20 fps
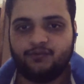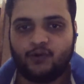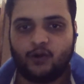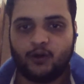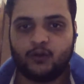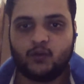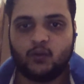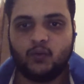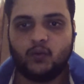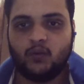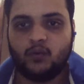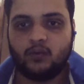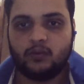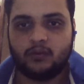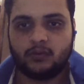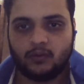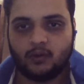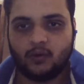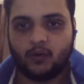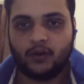want
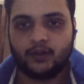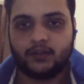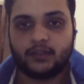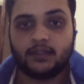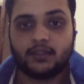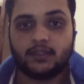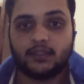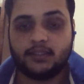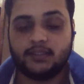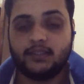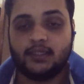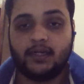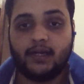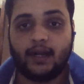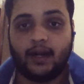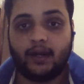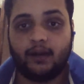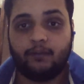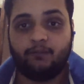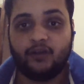to go in the Thursday
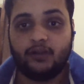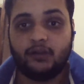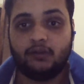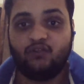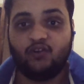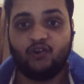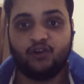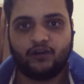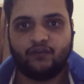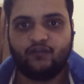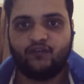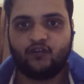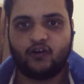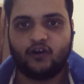night with full of